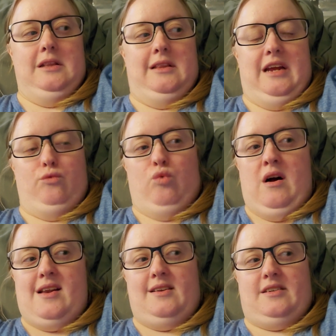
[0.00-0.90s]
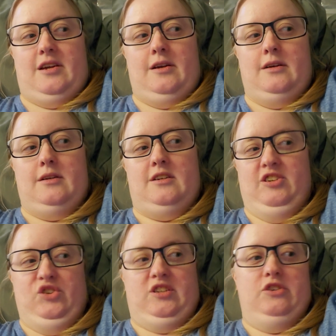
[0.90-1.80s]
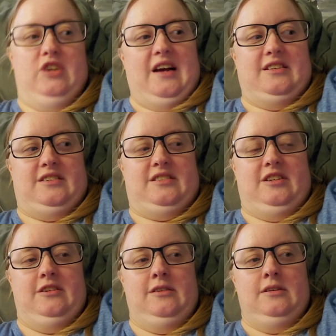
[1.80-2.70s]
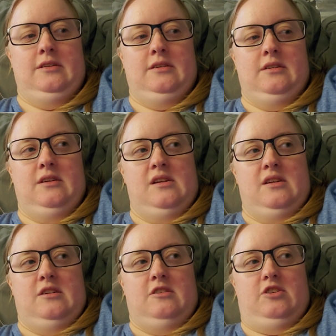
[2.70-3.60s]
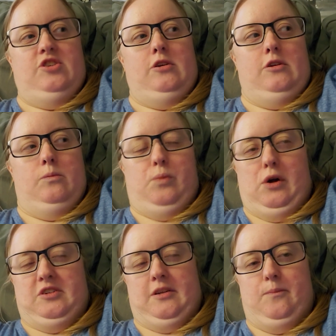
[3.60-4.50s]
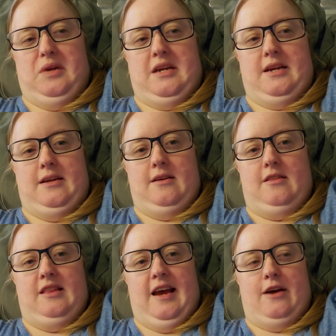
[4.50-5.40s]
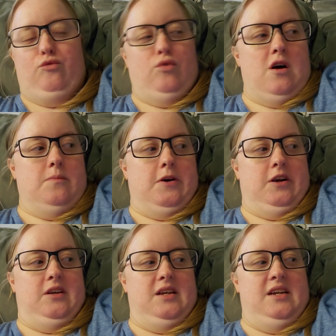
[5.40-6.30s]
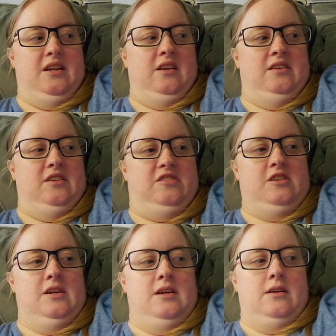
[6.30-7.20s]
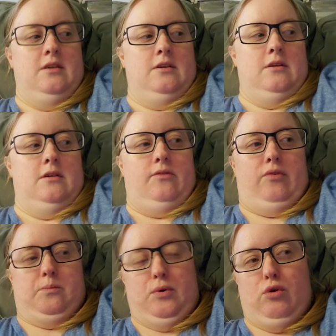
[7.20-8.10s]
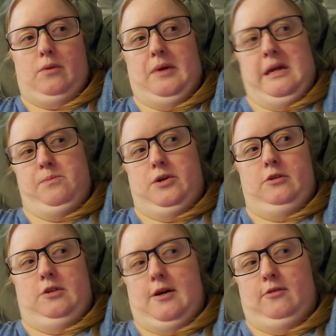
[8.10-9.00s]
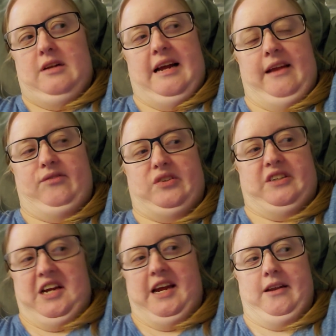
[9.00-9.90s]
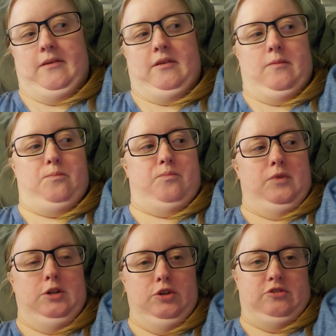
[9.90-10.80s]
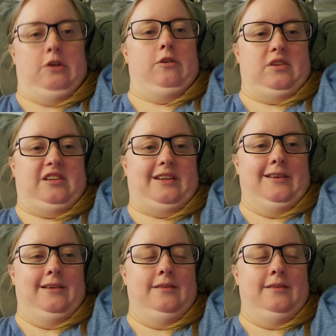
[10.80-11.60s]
they want to suggest to person B that Walmart is for poor people, lowlifes, and losers.